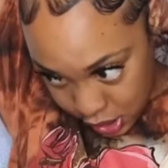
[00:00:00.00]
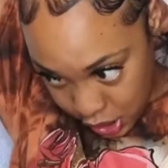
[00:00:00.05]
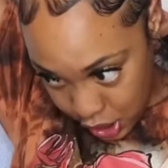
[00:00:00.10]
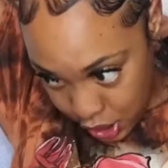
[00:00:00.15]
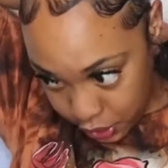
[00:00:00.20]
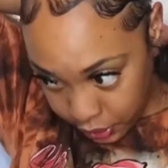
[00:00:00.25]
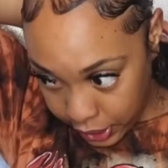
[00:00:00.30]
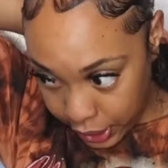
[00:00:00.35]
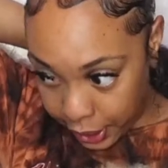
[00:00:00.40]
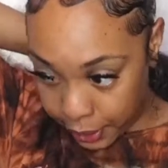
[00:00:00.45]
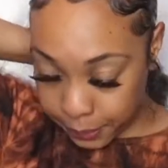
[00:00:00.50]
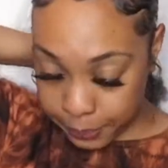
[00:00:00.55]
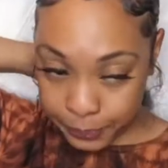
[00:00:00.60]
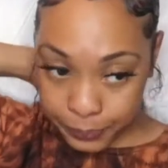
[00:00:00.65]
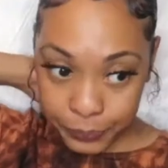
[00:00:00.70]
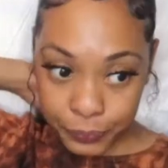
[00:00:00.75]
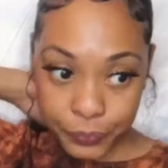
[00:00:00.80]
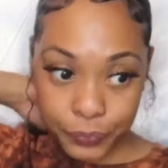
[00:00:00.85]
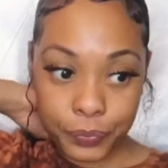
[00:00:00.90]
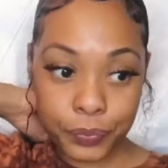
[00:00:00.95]
Okay,
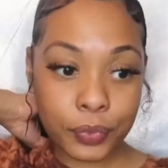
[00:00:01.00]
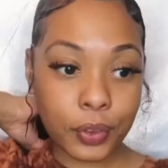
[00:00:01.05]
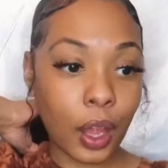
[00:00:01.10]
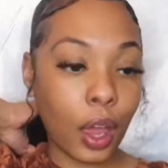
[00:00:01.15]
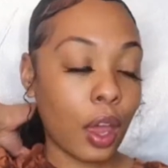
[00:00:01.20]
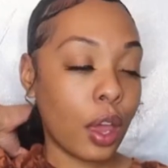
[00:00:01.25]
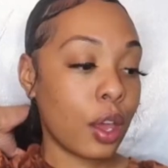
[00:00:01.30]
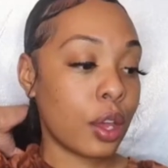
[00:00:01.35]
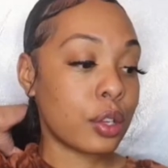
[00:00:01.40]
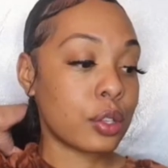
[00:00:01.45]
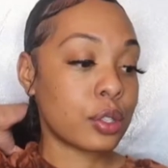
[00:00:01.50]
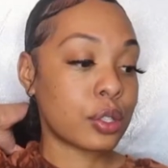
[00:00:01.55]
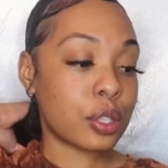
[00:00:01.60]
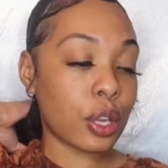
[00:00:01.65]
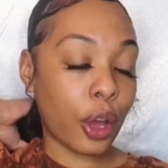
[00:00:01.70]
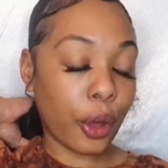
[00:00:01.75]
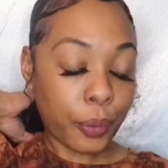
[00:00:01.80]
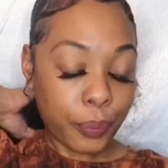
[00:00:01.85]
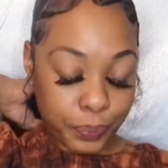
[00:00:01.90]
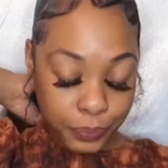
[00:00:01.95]

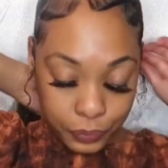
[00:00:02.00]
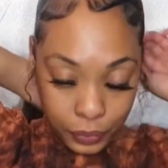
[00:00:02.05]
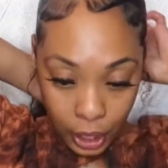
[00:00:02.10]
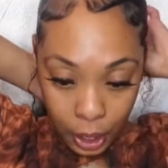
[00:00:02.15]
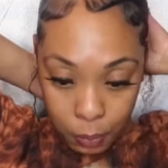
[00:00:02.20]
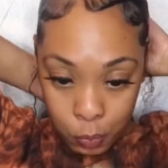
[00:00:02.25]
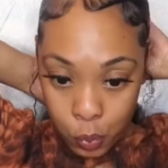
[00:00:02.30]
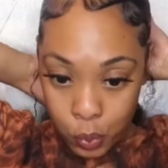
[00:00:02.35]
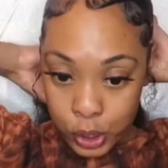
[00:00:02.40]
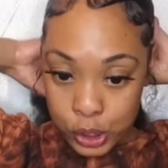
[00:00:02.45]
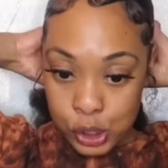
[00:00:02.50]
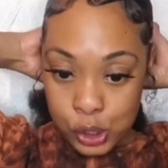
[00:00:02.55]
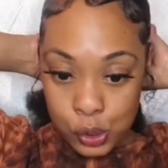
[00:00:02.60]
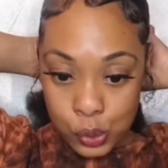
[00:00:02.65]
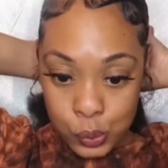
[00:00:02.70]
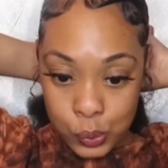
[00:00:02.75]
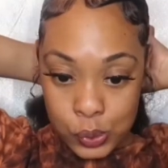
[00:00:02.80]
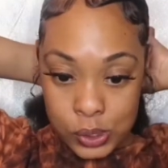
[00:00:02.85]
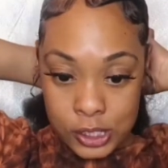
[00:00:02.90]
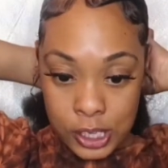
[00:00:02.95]
so I'm going
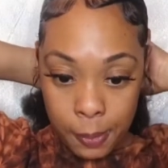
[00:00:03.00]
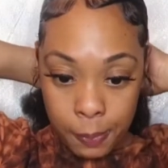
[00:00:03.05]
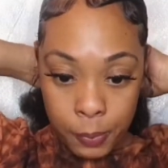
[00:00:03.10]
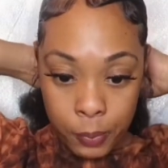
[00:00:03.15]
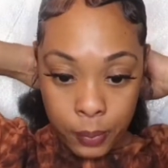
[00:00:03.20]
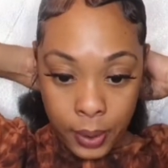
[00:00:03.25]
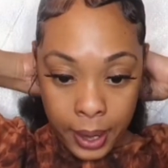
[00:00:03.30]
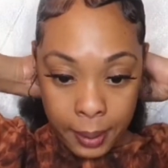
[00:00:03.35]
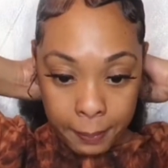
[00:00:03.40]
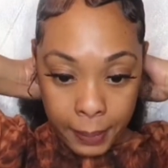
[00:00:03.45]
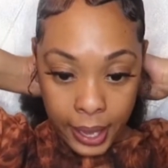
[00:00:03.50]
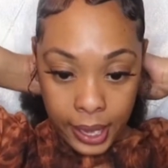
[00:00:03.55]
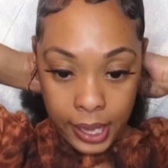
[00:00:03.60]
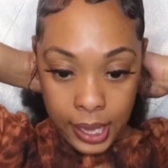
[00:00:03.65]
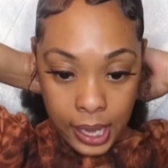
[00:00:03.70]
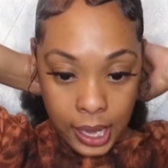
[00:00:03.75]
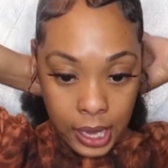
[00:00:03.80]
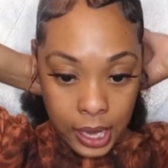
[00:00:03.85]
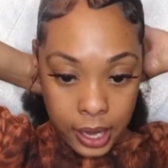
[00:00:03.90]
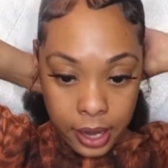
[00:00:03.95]
to separate my
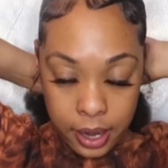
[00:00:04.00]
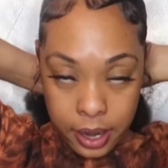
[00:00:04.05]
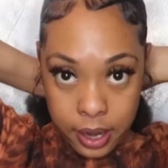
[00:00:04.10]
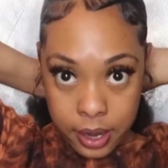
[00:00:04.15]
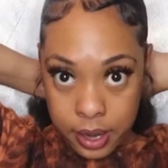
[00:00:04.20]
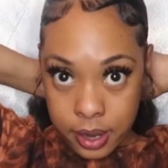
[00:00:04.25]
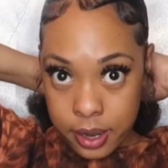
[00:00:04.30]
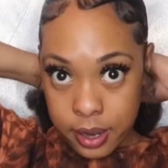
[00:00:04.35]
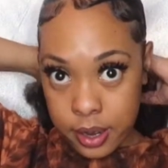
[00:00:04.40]
hair